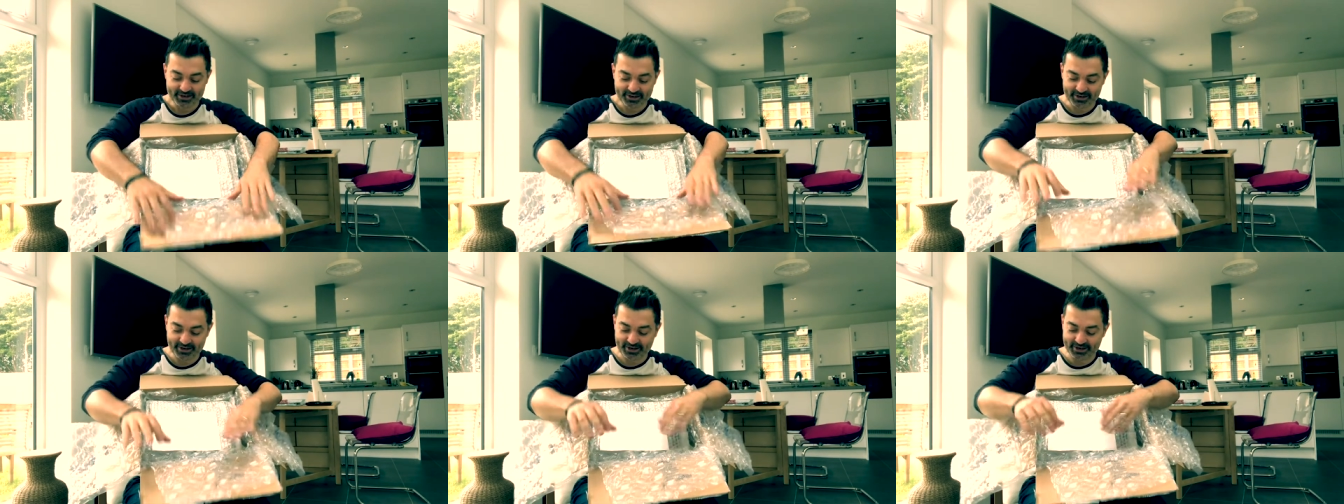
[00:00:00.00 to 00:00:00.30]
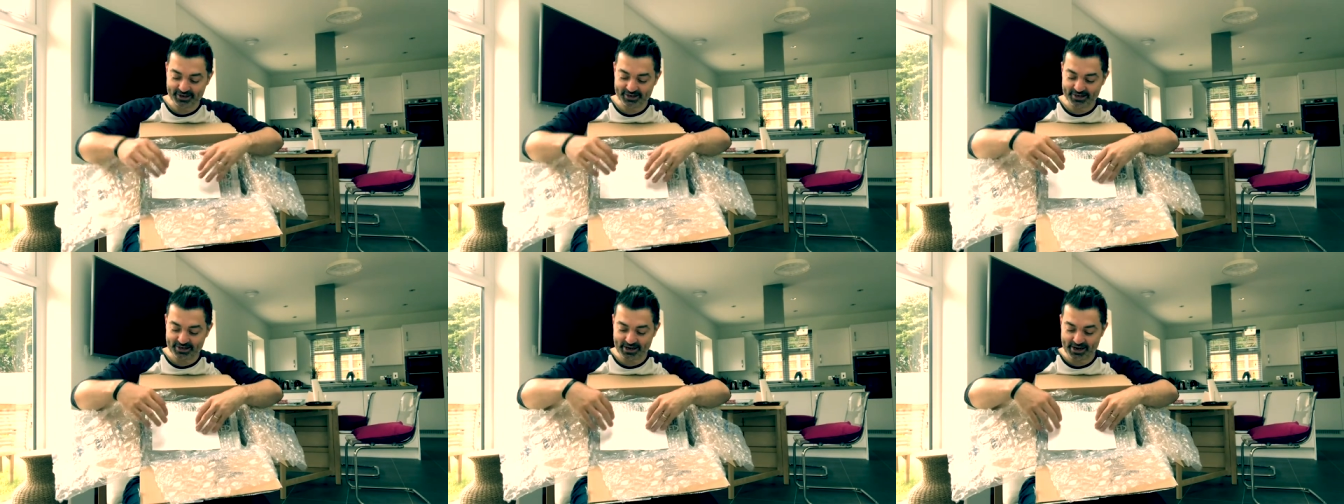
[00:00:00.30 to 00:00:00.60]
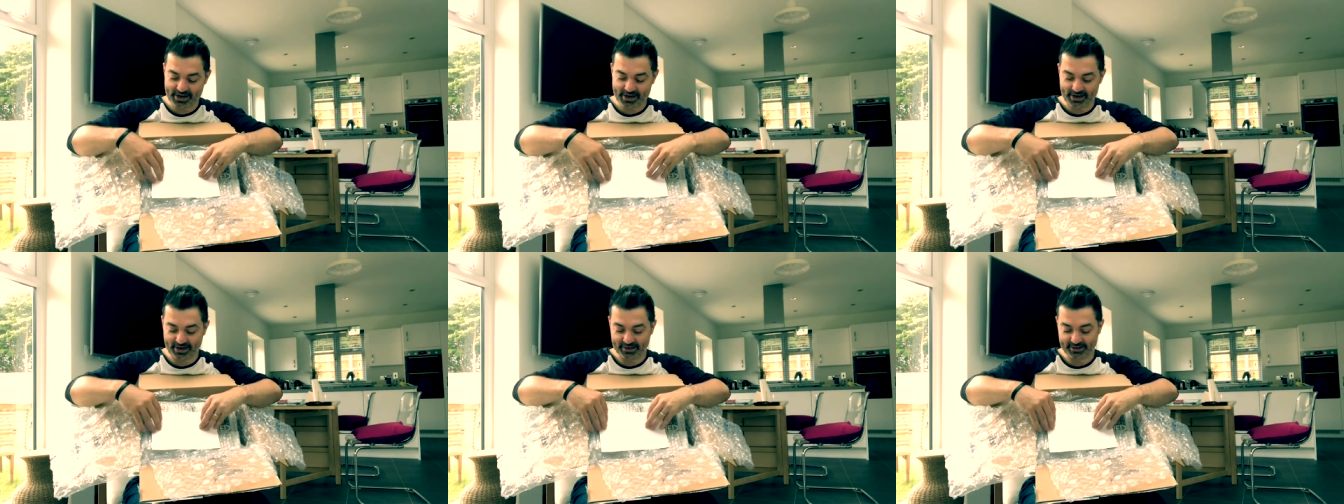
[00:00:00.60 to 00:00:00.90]
Like,
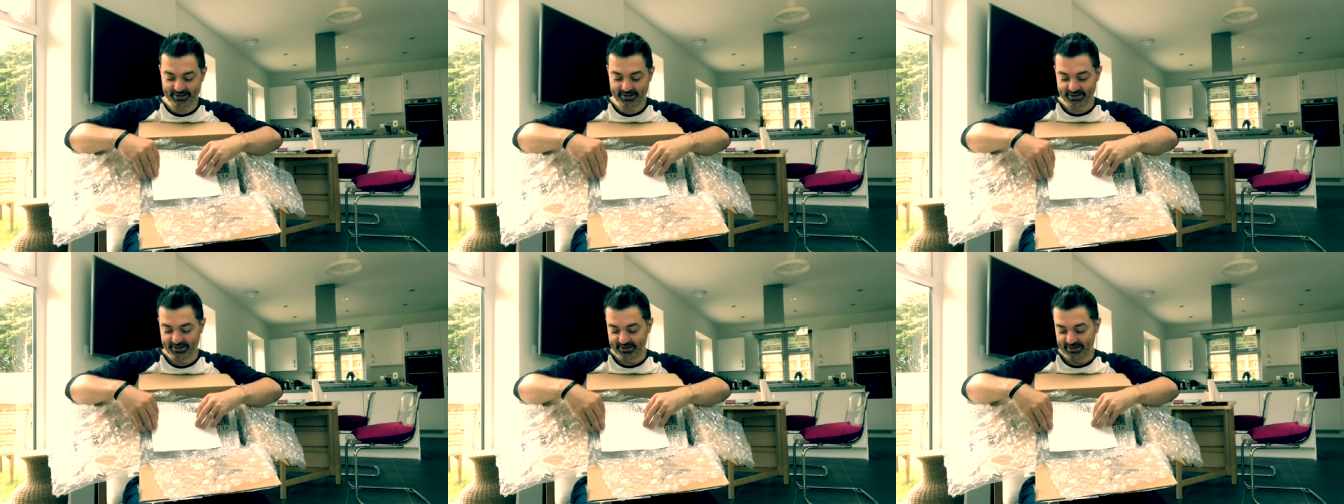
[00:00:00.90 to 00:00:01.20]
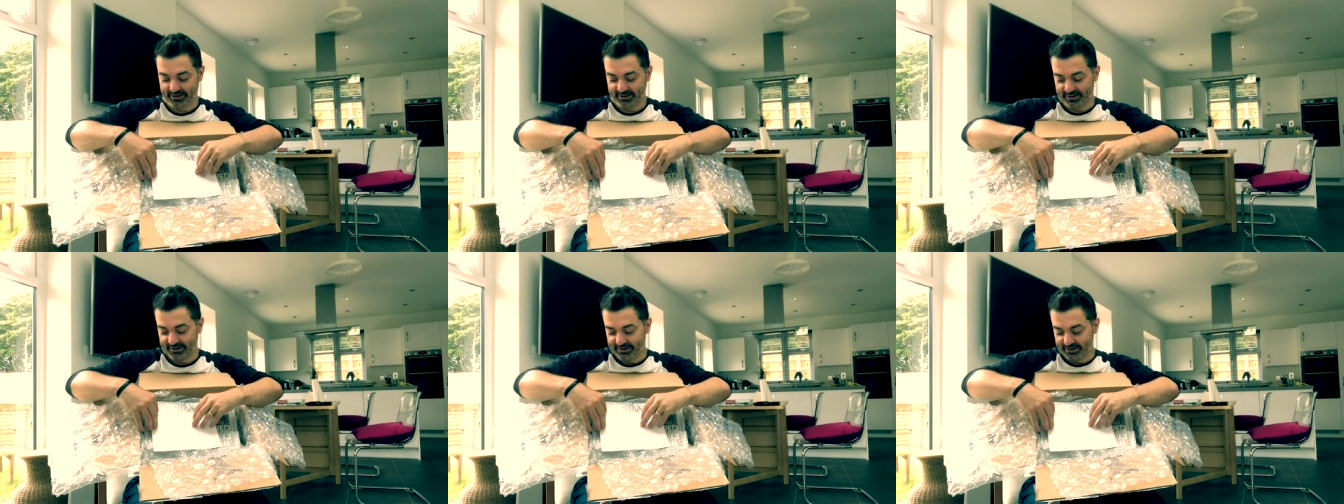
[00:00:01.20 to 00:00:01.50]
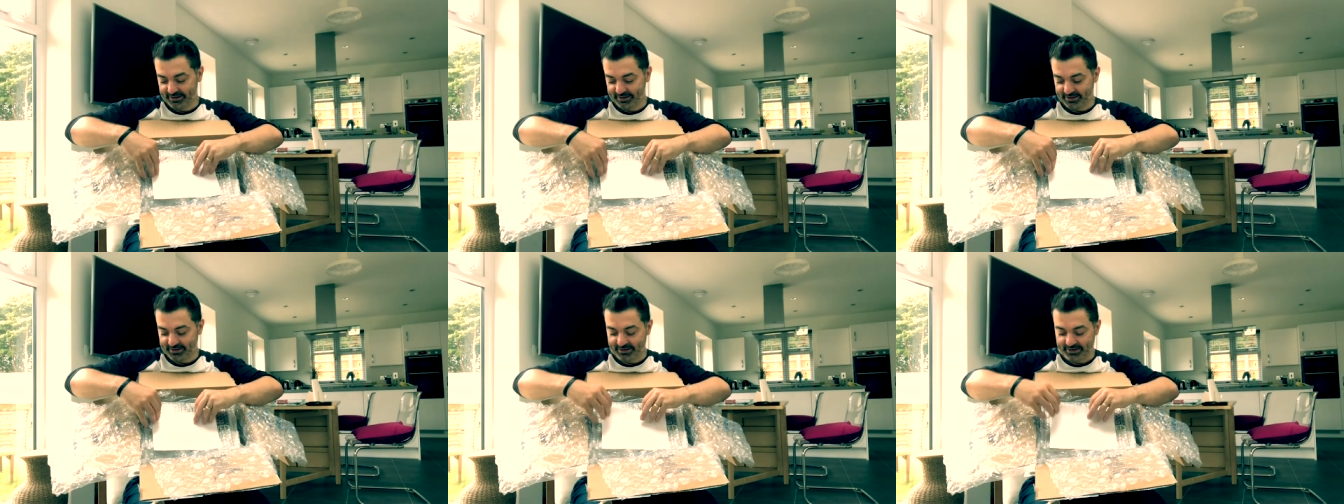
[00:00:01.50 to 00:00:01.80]
let
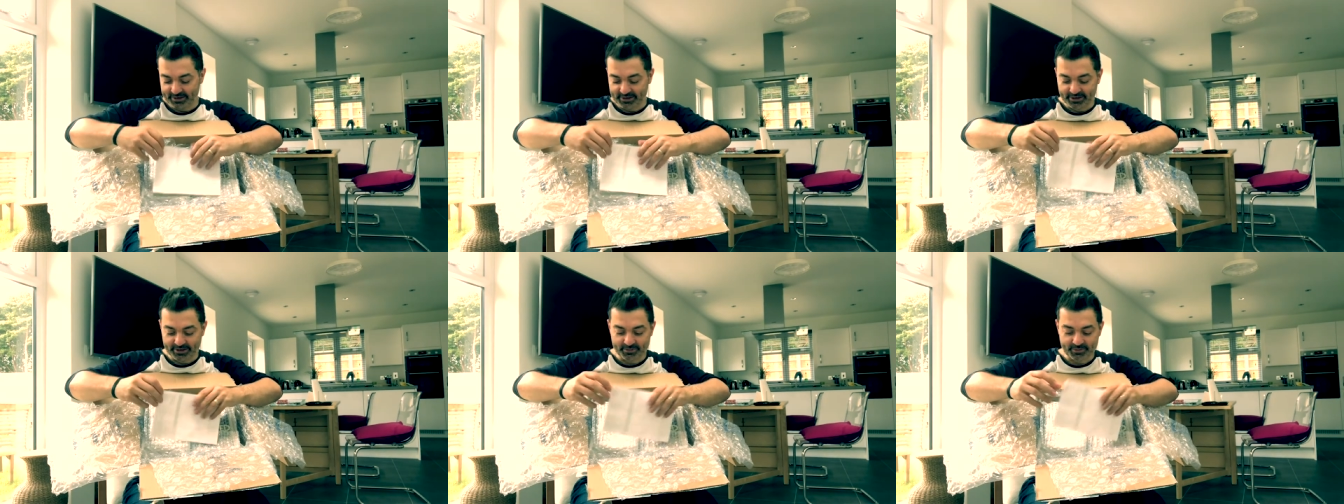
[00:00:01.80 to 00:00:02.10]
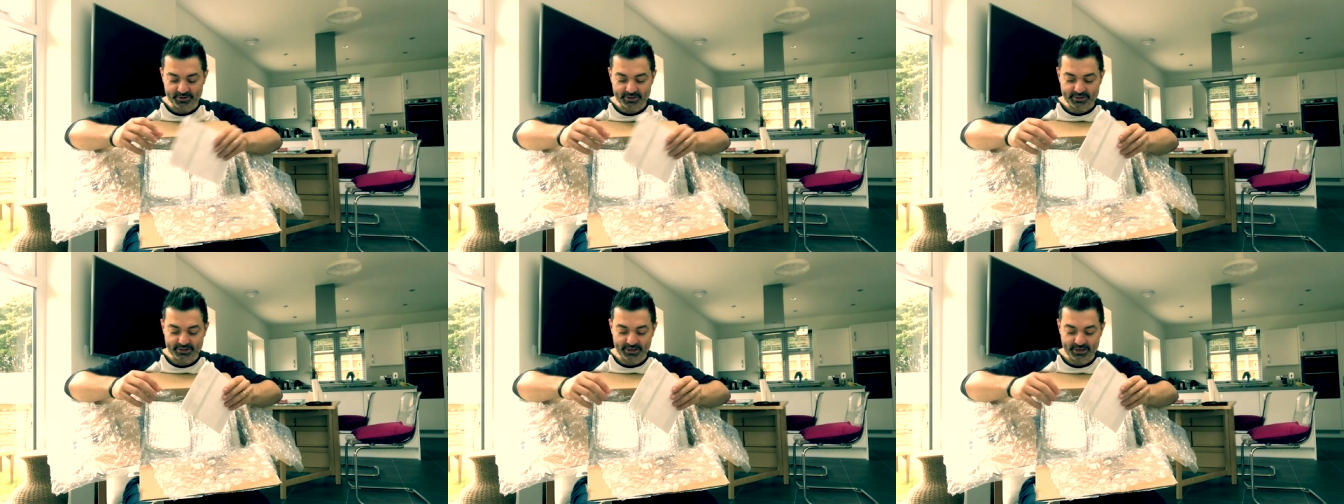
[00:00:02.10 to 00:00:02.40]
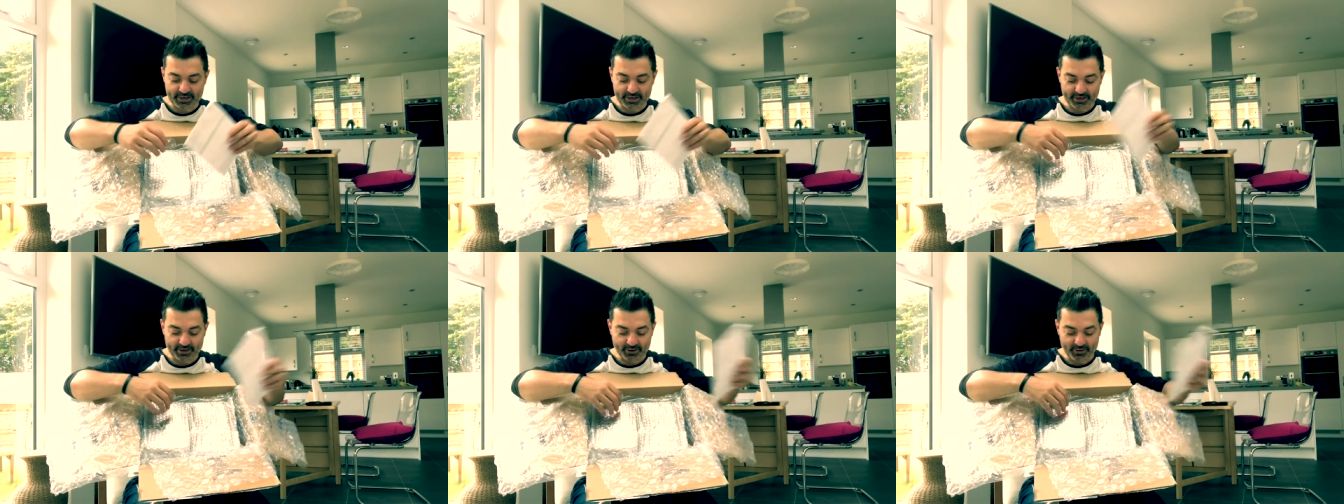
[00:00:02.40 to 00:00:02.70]
me
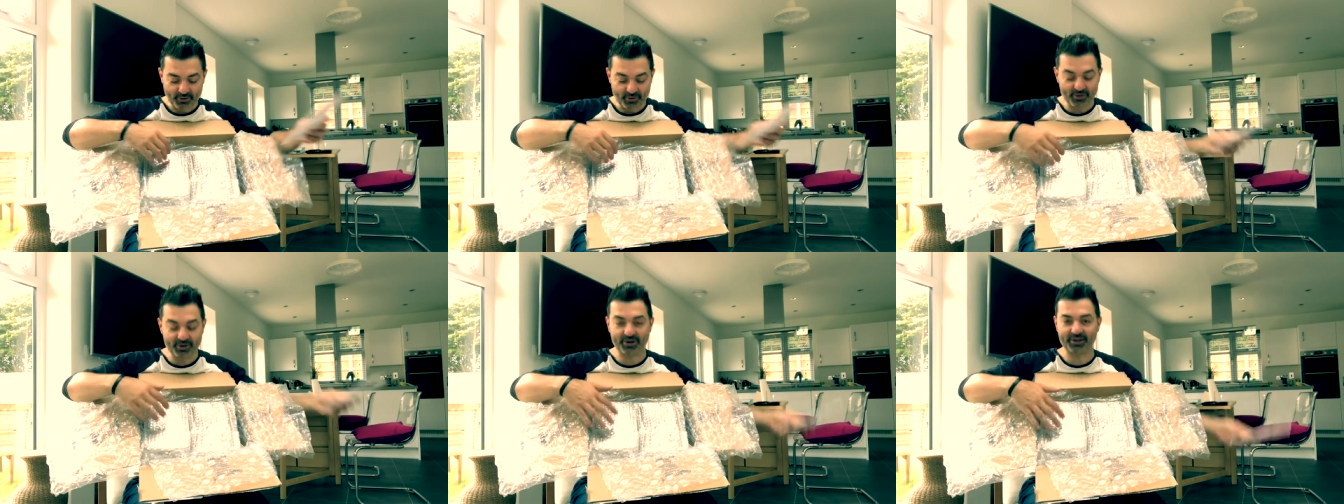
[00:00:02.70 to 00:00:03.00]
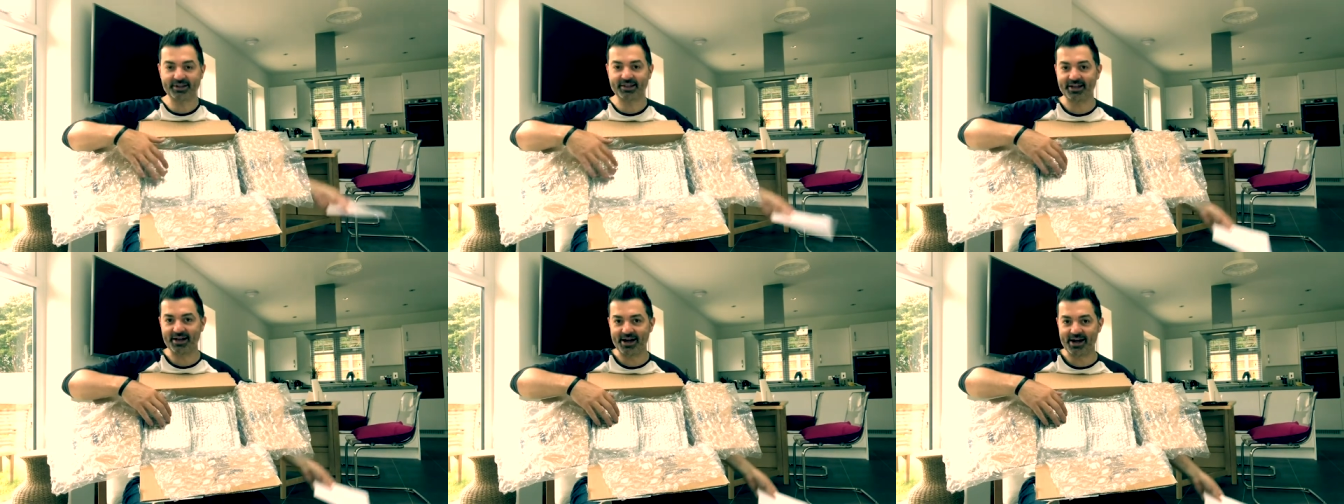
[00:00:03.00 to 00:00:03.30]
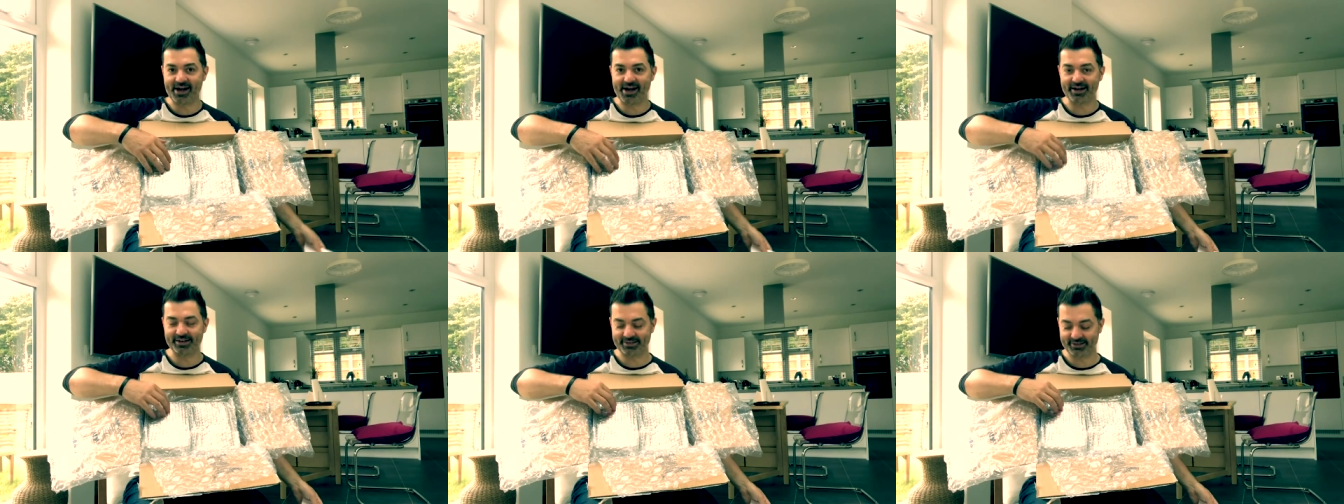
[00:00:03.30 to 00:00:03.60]
see. Oh, look at
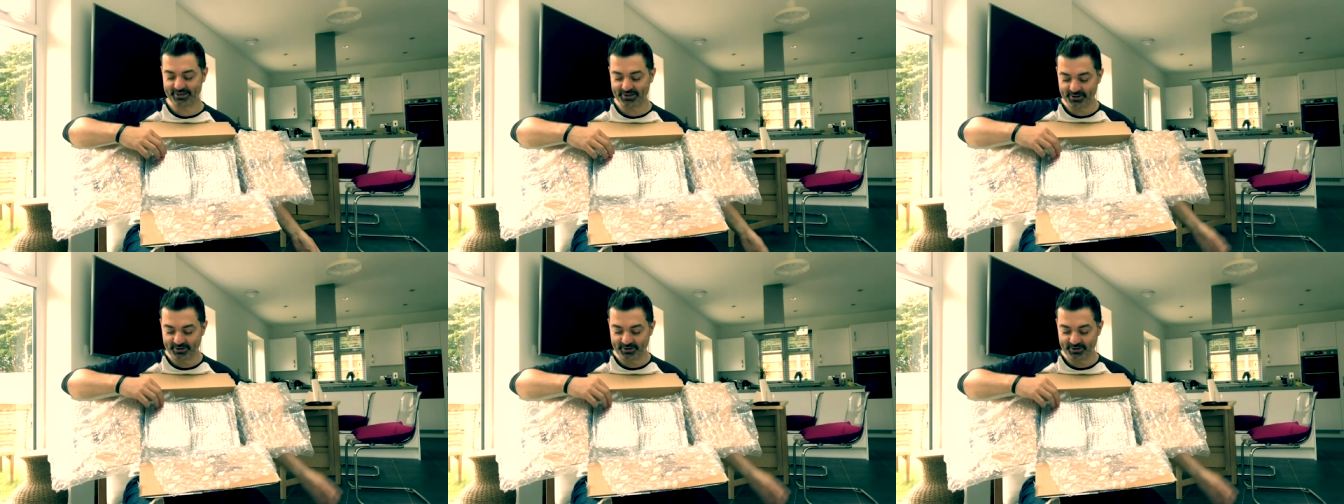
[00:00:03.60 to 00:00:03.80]
that.